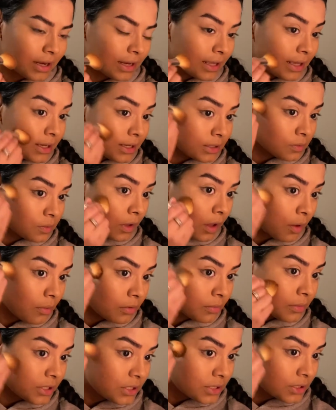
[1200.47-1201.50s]
legs without
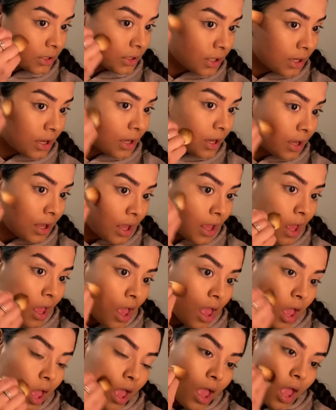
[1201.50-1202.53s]
permission.
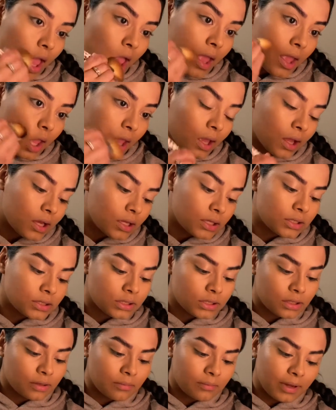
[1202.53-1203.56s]
And
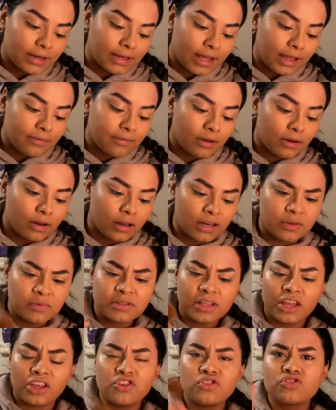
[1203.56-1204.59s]
my dad found out. He was
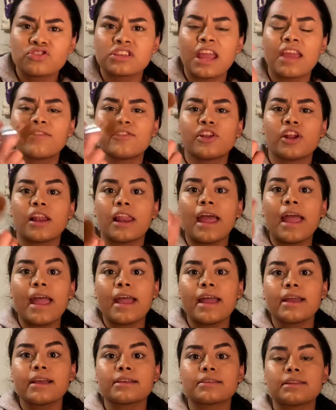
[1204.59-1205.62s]
like, "You shaved your
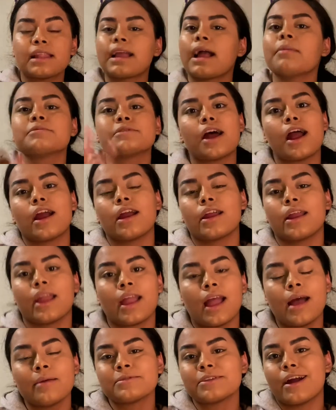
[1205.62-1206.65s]
legs." Like, I'm sorry,
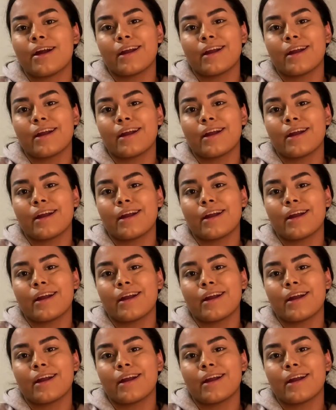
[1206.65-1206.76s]
Dad.